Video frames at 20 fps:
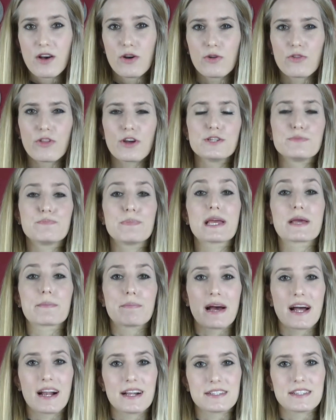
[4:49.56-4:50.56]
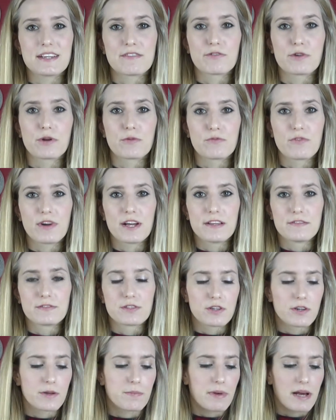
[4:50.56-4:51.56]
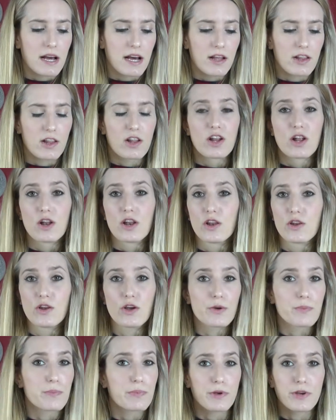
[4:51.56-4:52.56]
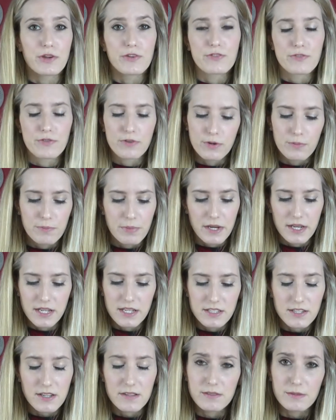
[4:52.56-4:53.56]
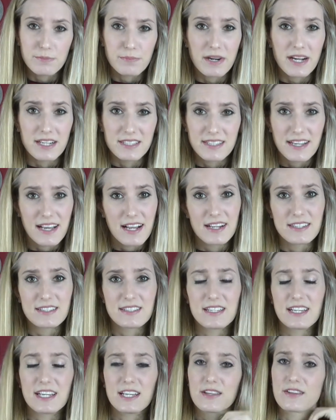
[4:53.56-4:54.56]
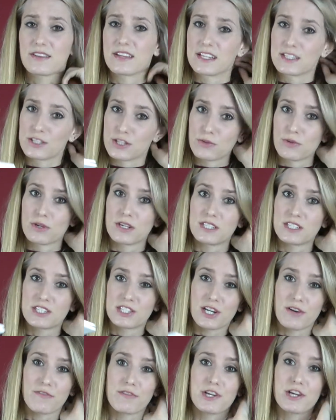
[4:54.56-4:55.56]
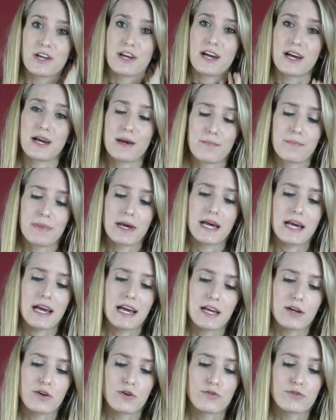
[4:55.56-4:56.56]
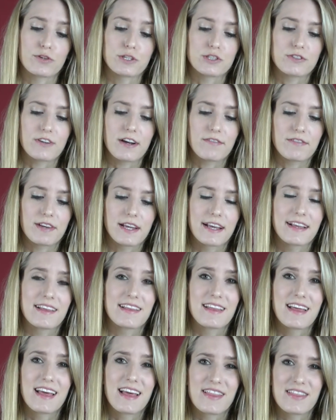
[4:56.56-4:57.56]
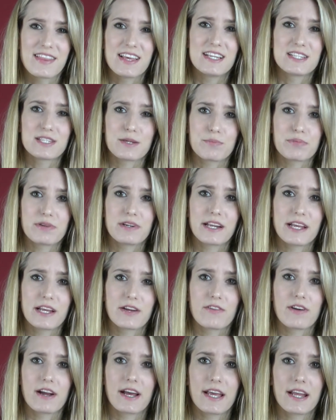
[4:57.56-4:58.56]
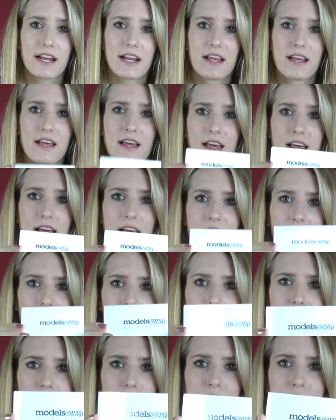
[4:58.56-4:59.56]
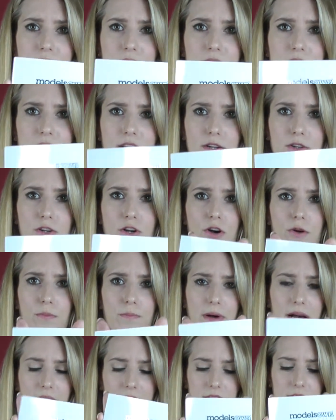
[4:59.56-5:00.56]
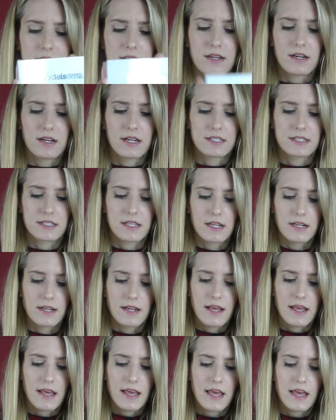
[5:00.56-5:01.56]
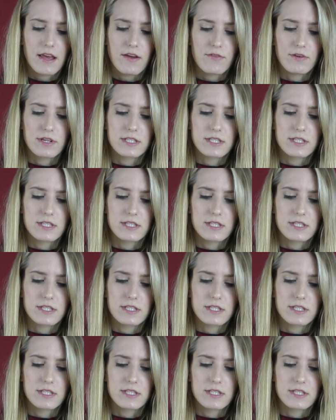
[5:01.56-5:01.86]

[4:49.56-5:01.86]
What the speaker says: All those big palettes everyone raves on about look beautiful, but in terms of practicality, things you want to shove in your handbag or for travelling, these are pretty great. little compact size. And here